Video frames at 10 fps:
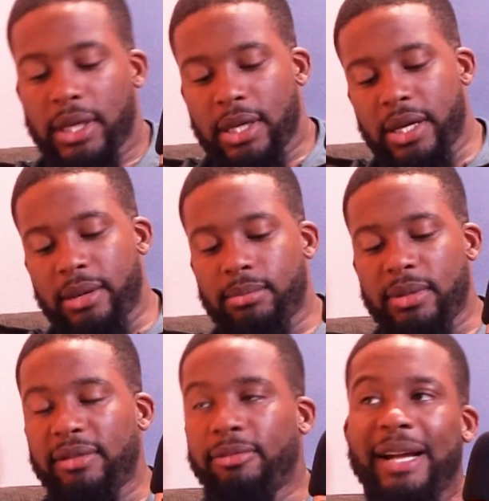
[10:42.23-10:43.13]
Um,
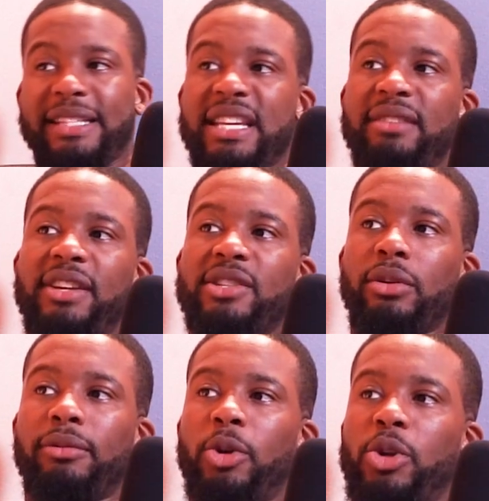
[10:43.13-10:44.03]
if my T V's on
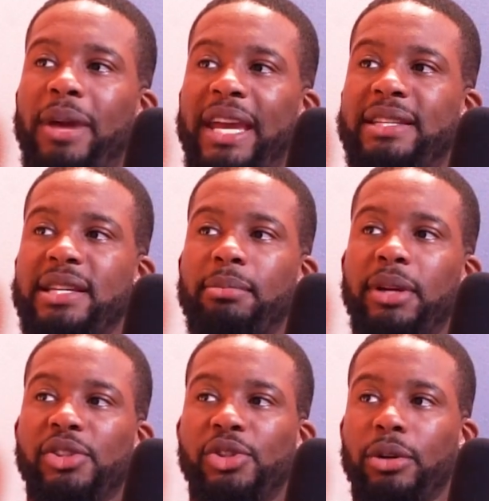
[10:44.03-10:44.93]
volume eighteen
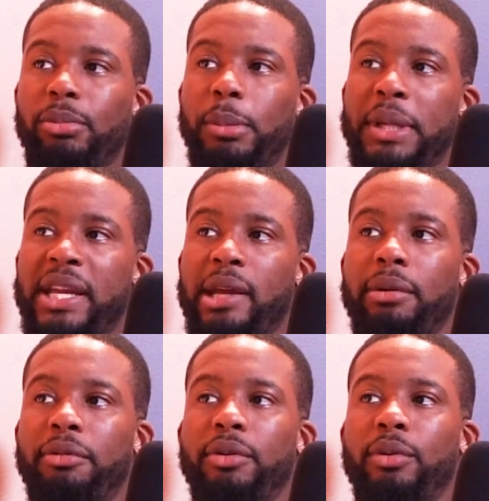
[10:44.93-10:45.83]
plus, you can probably hear it
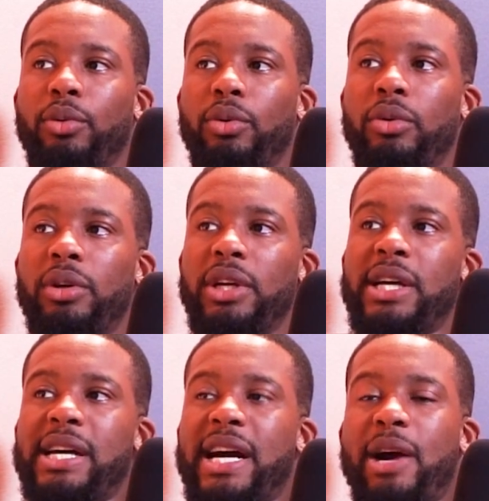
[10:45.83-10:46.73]
through the wall.
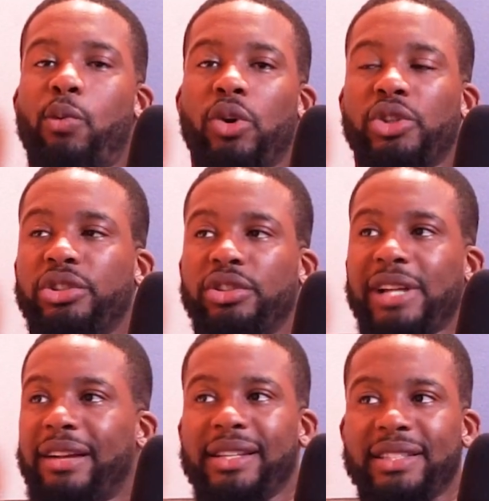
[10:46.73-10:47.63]
I wash
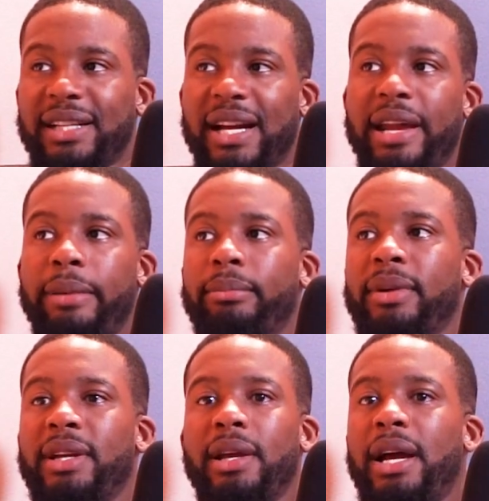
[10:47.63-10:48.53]
at this time.
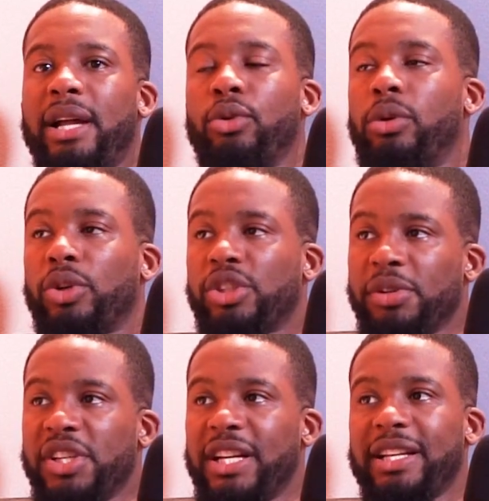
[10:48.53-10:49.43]
I do the washing
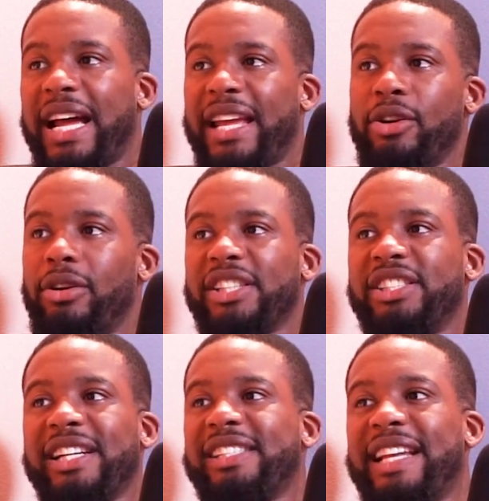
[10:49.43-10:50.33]
machine at that. You know, like she's
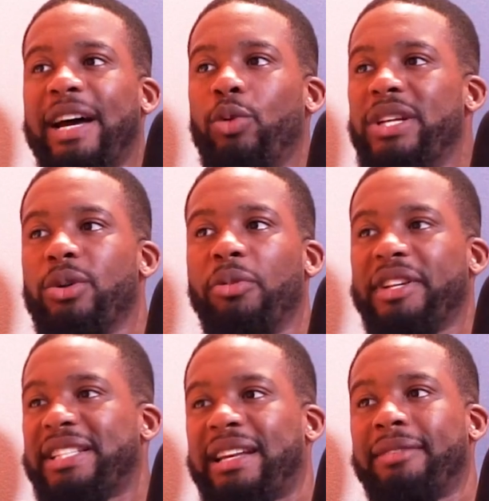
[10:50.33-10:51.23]
trying to say, like, all these yeah, little yeah, things
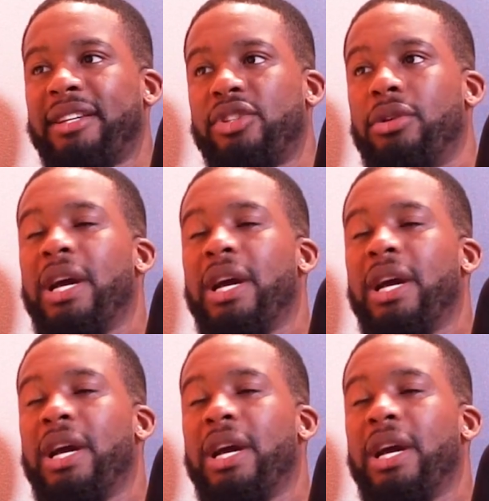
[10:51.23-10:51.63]
yeah, that can yeah. affect you.